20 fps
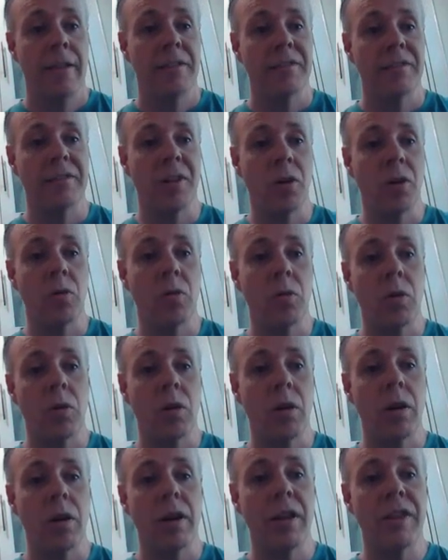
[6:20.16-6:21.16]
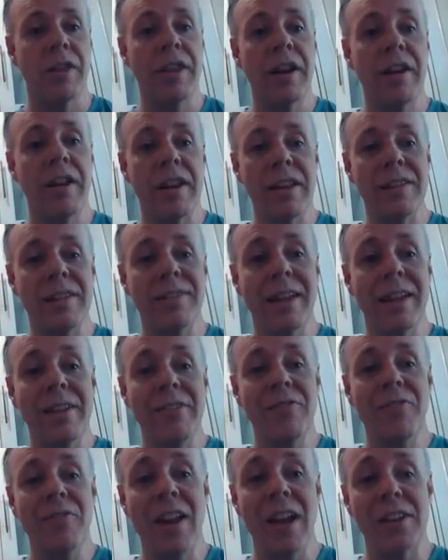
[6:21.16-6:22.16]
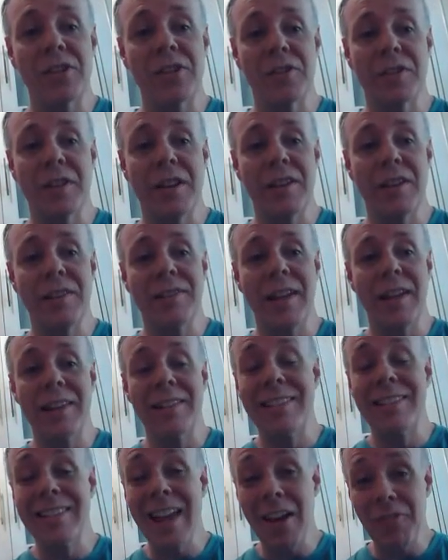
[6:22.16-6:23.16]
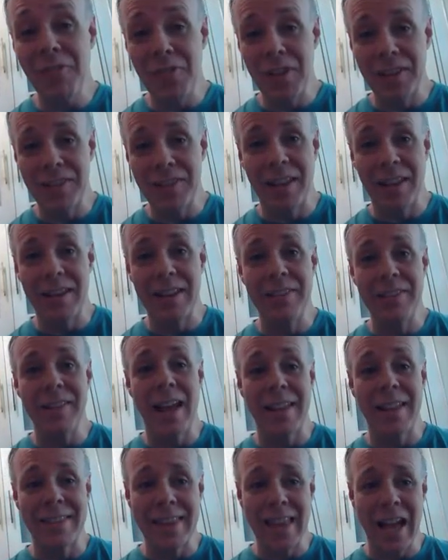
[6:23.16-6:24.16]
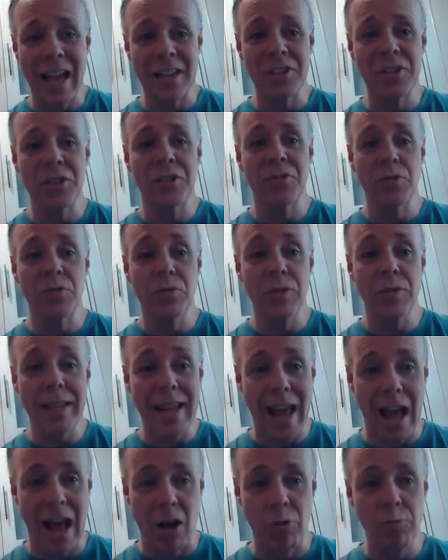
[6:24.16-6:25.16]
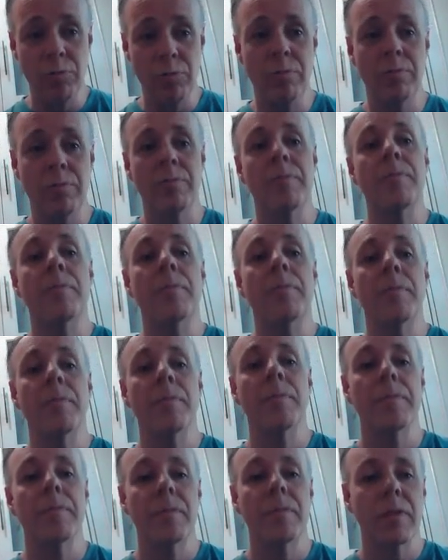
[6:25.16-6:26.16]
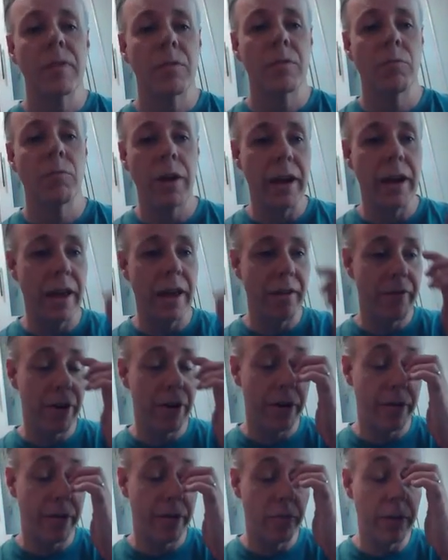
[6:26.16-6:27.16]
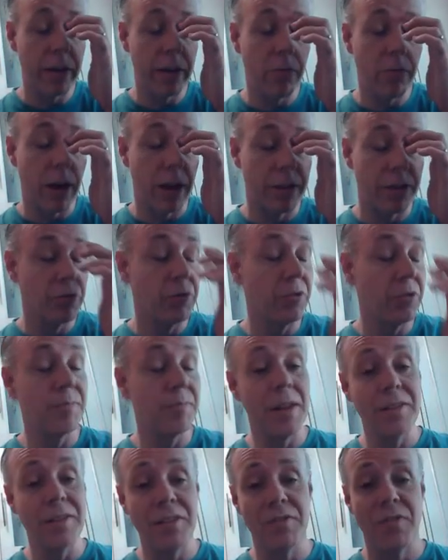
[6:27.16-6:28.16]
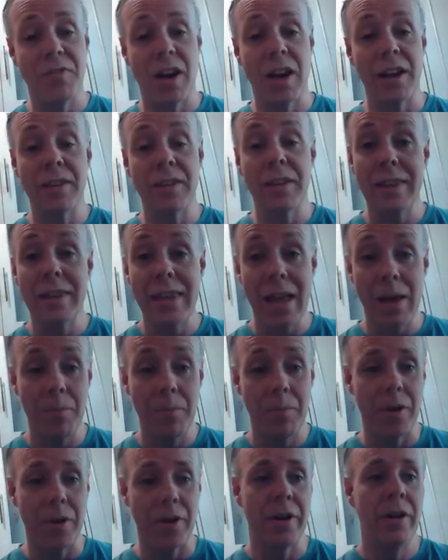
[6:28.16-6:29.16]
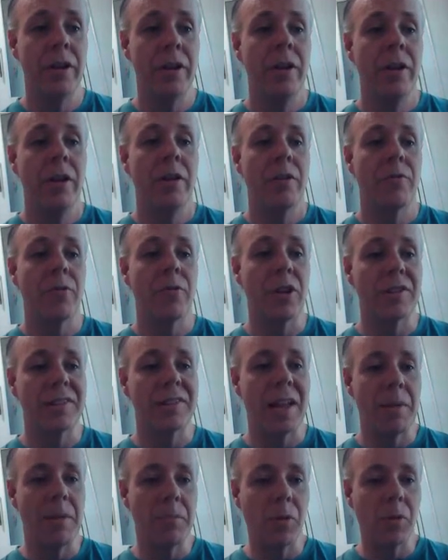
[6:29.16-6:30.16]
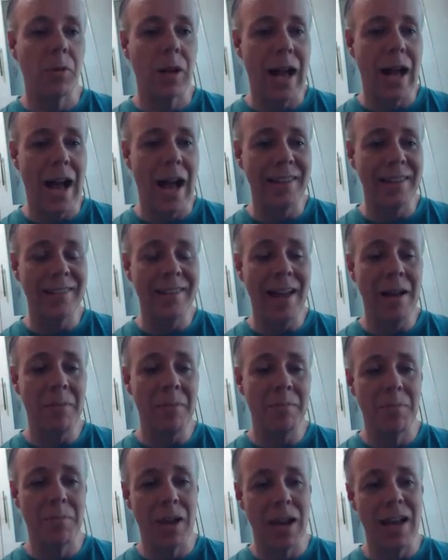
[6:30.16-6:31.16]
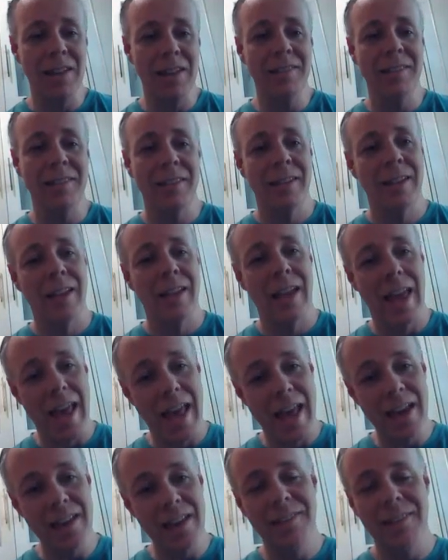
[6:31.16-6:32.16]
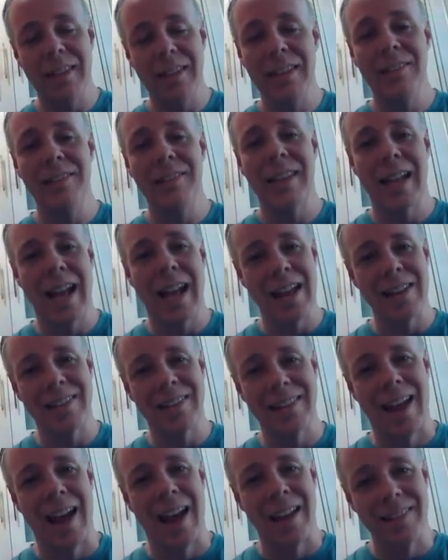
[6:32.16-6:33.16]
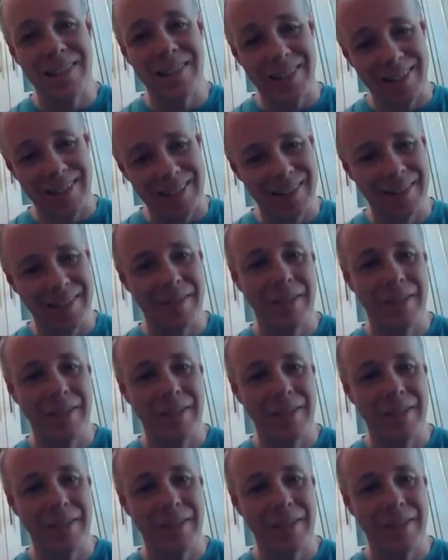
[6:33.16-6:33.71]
So, there is an inflection. There is a suffix that is attached to the noun whenever we want to specify the number. For example, casa plus es is casas.